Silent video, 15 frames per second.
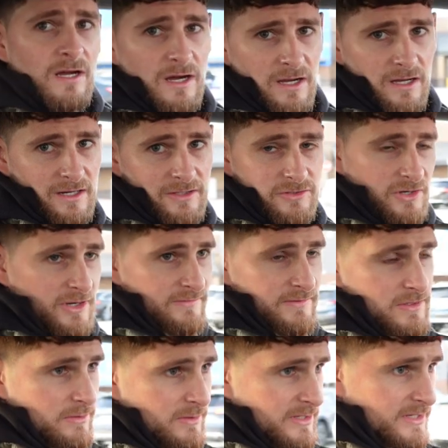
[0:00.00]
I literally have
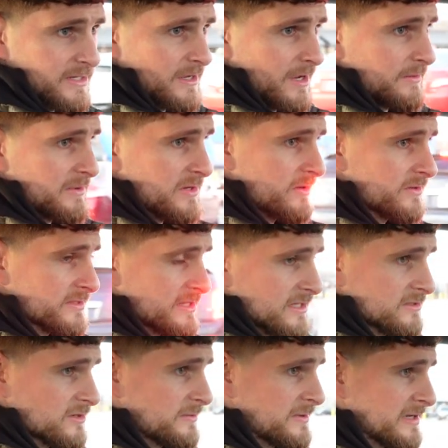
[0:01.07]
no idea how we got onto
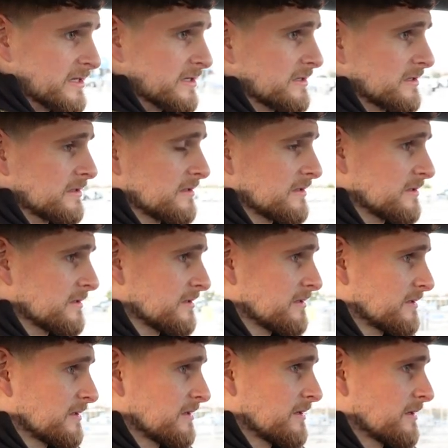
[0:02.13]
that topic.
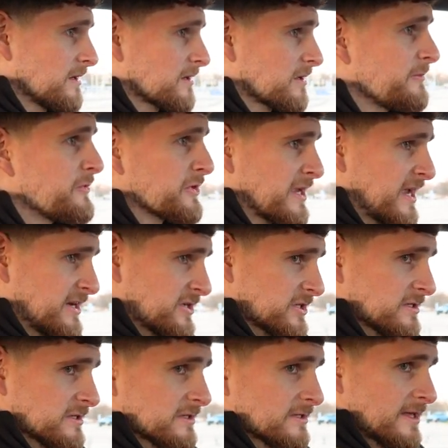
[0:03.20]

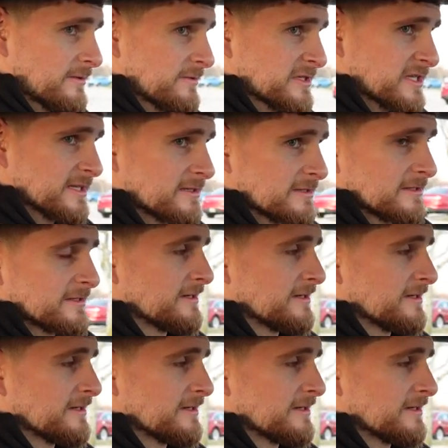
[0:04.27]
Communication, that was it.